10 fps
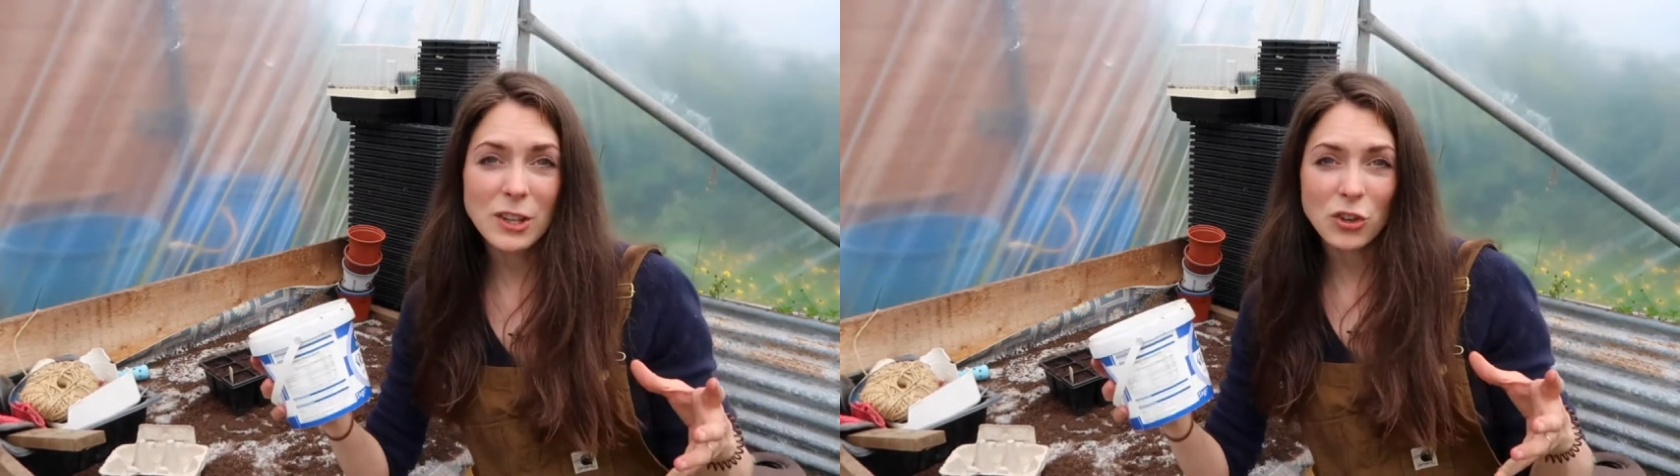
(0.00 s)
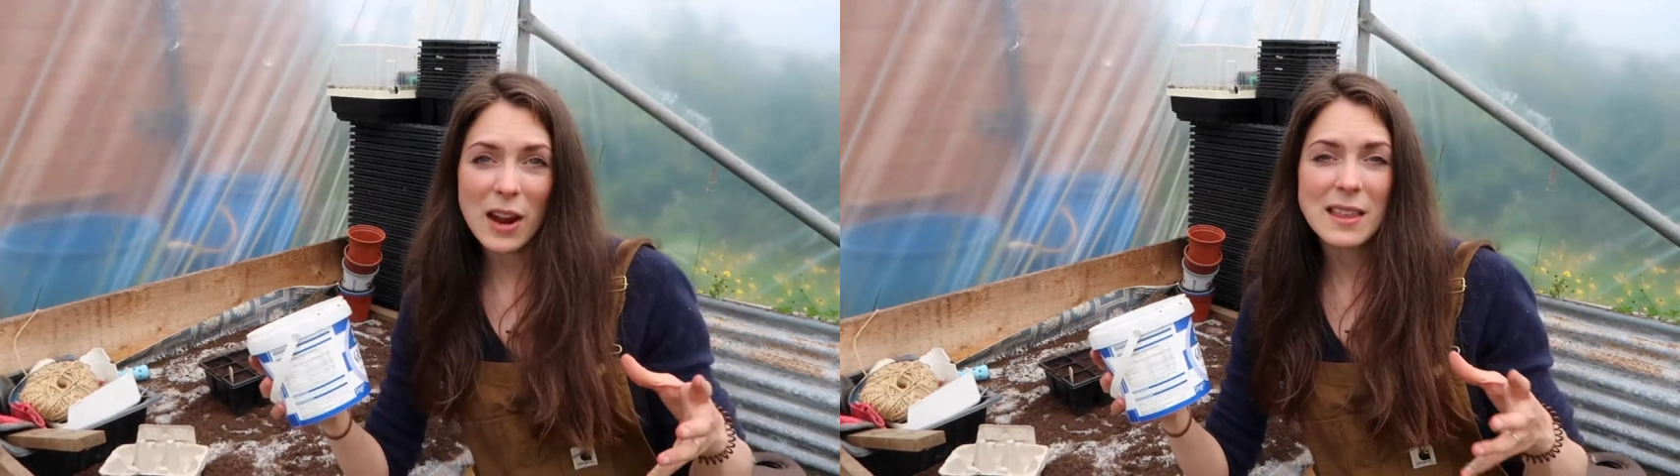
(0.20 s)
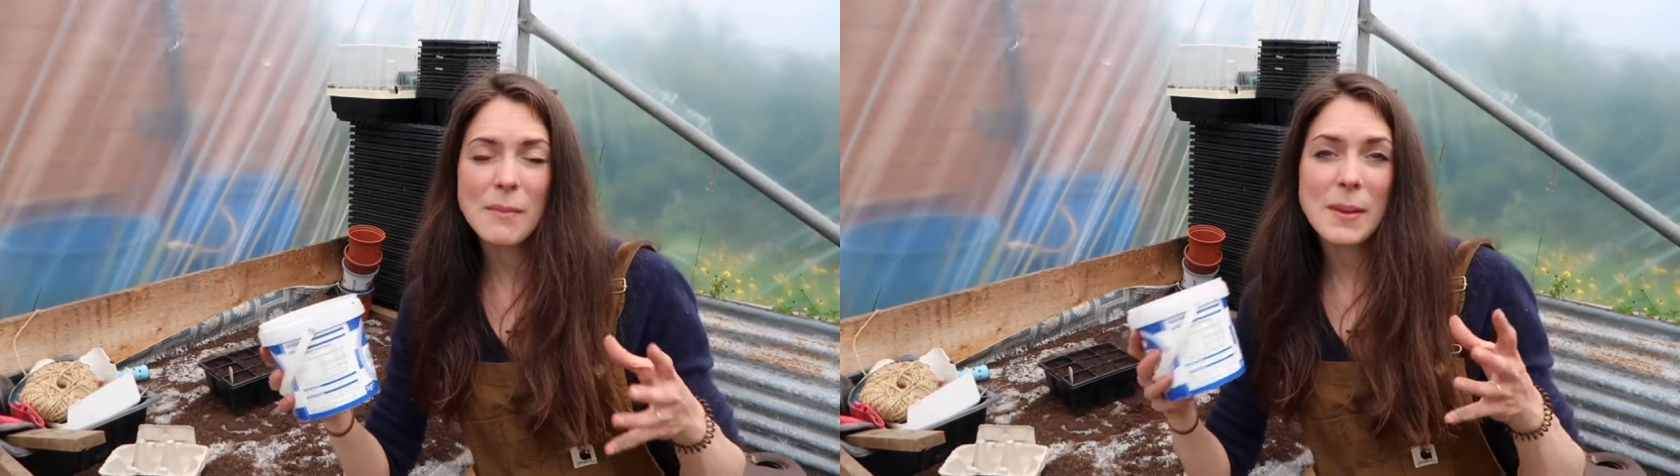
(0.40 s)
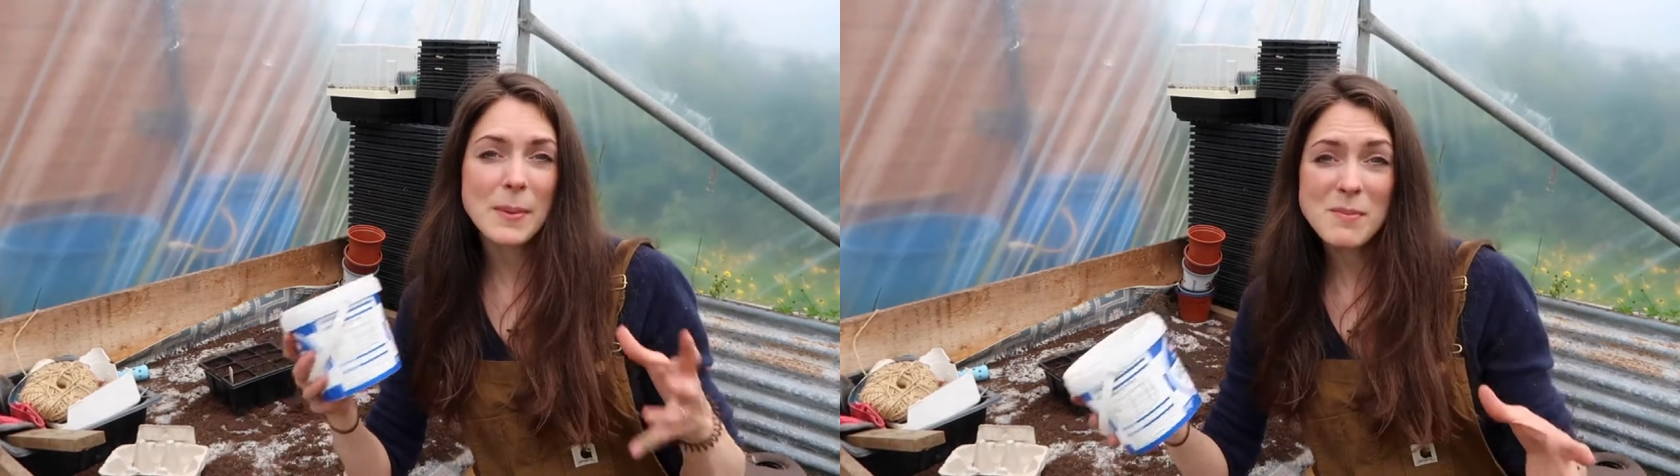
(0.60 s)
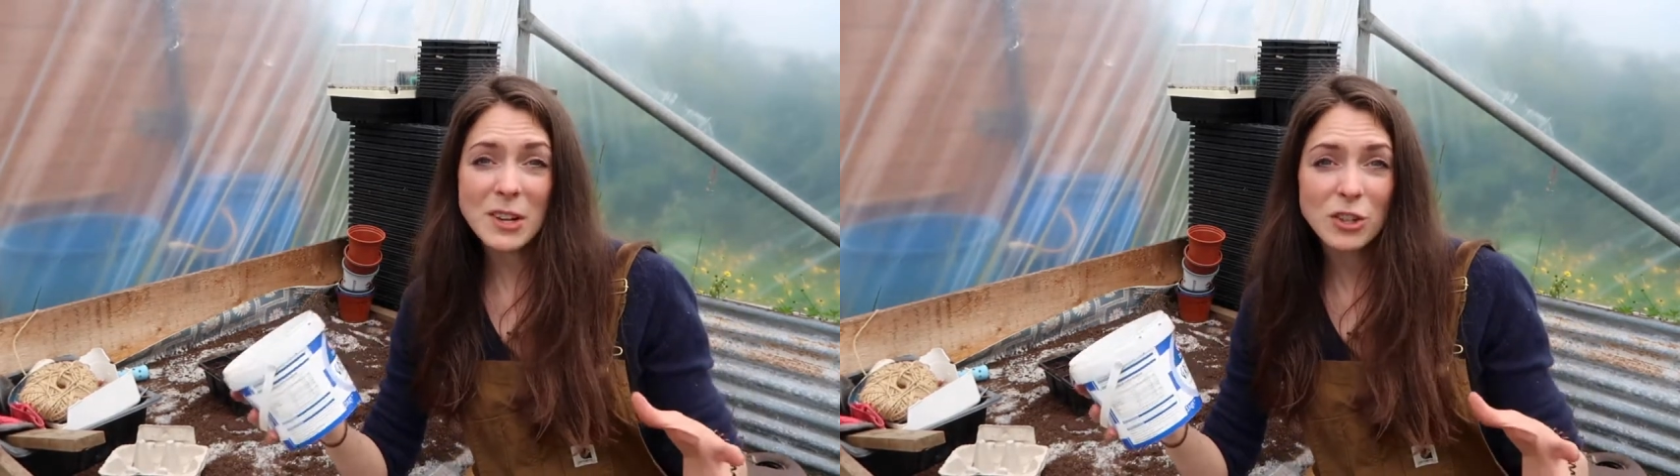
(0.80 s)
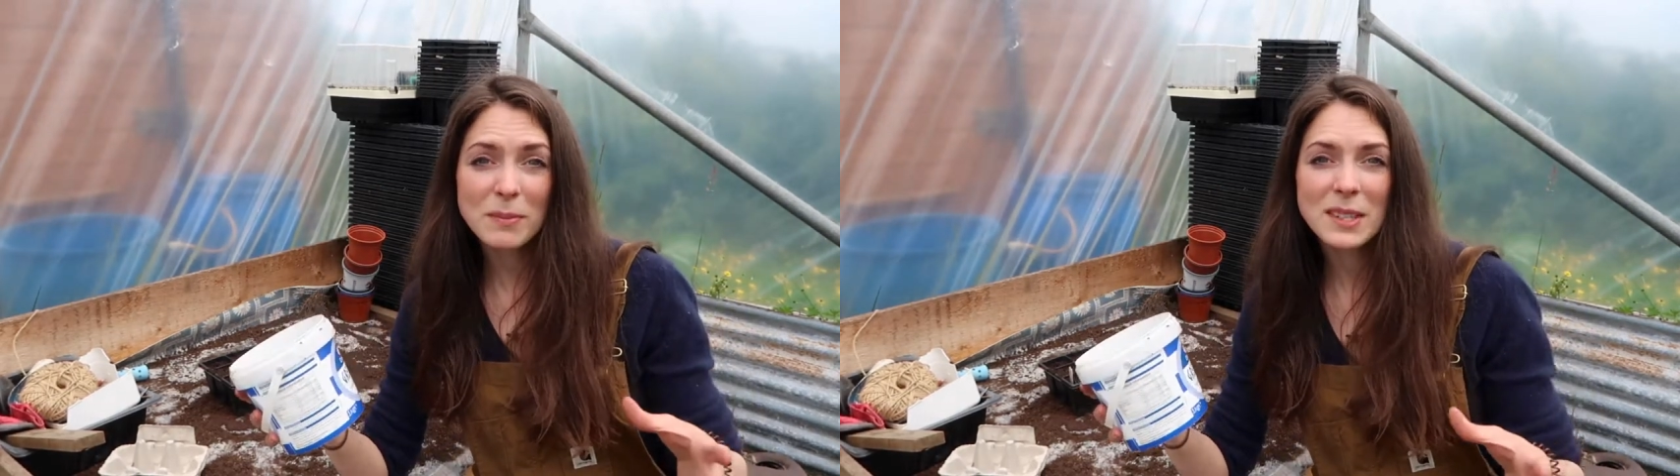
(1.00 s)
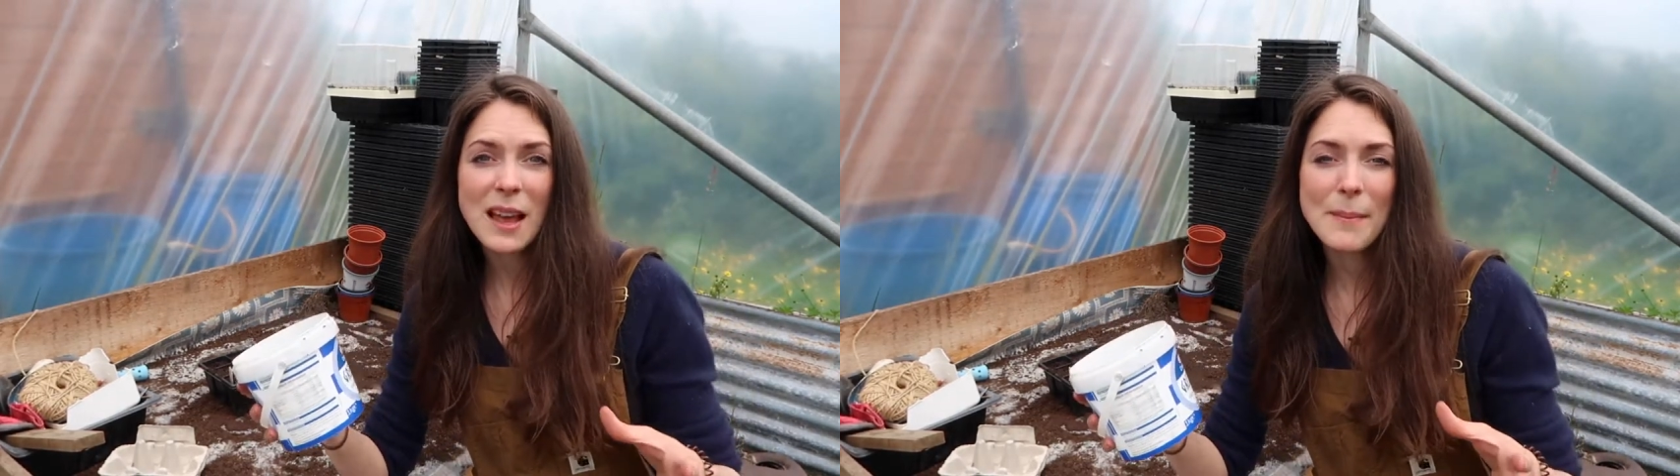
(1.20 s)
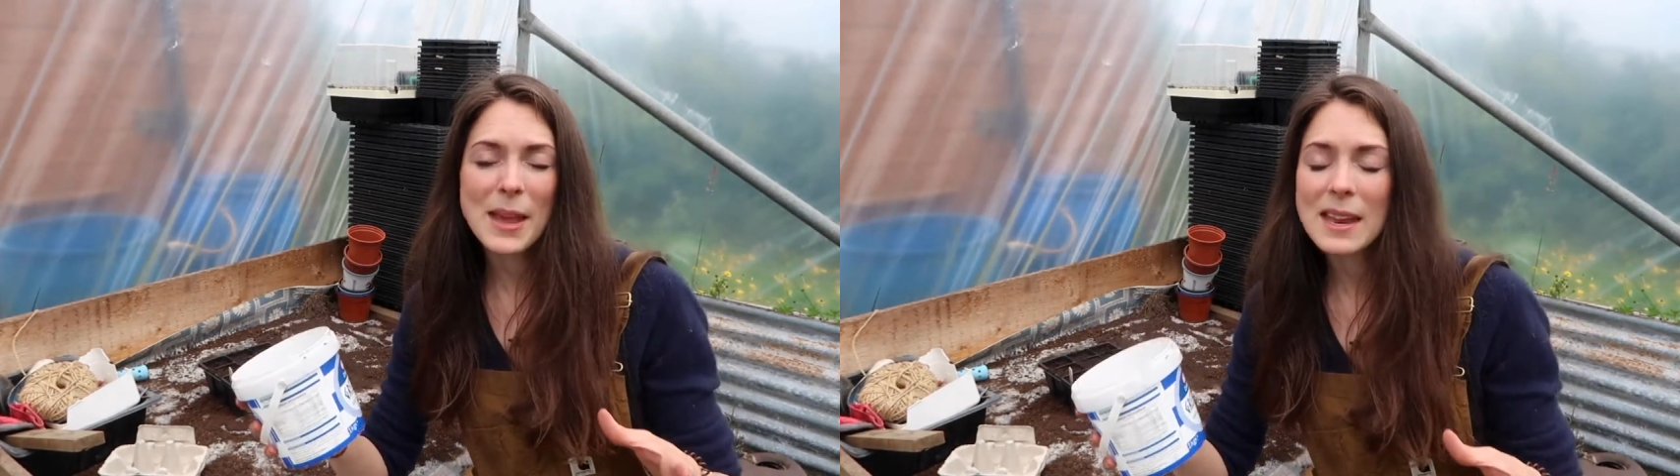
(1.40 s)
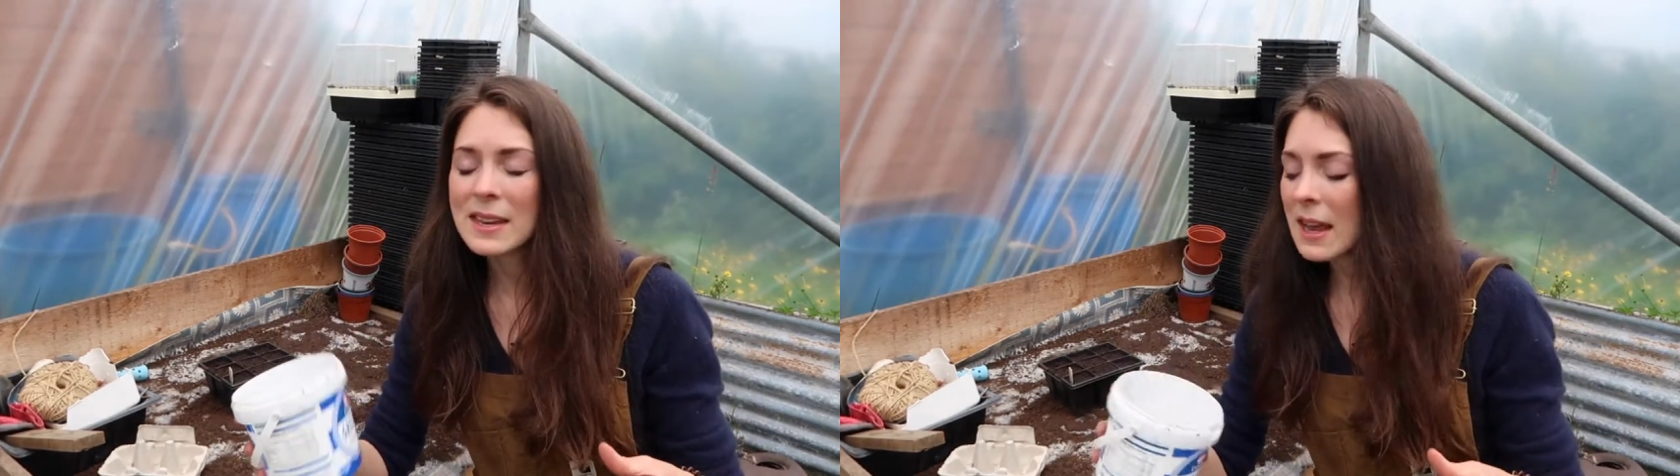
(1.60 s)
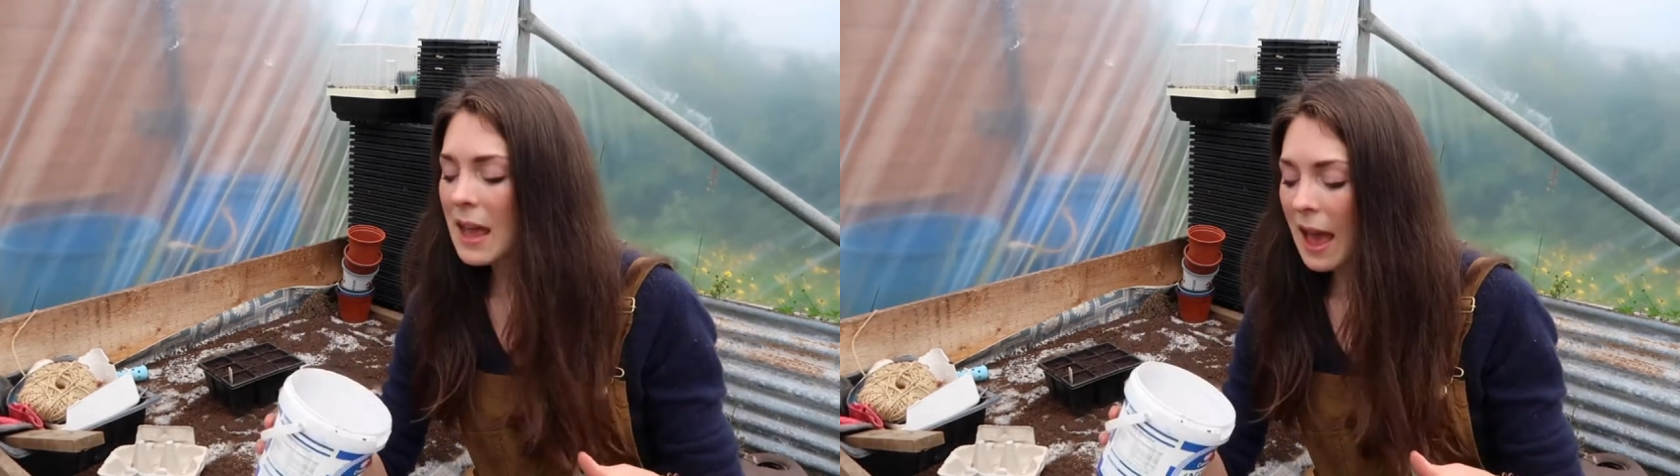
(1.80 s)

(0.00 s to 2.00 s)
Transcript: tray that maybe mushrooms come in,